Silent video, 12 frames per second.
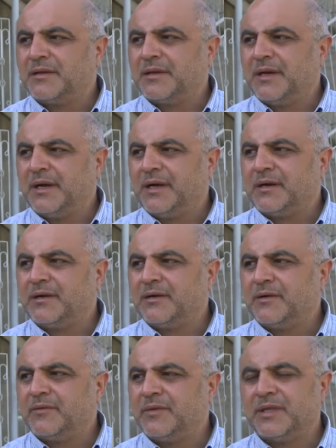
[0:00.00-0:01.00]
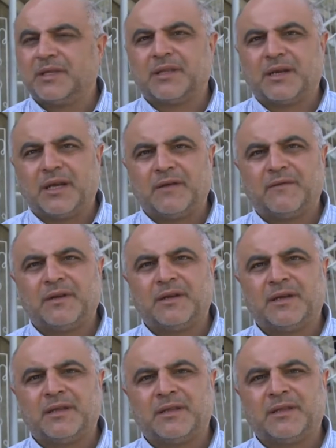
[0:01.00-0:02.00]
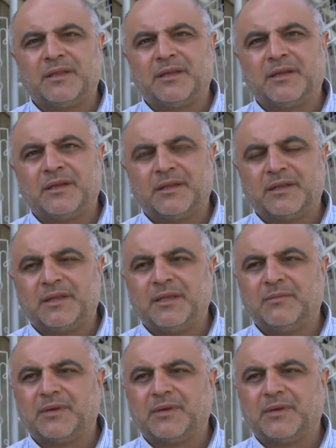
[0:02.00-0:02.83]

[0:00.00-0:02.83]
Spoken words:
car with the driver and team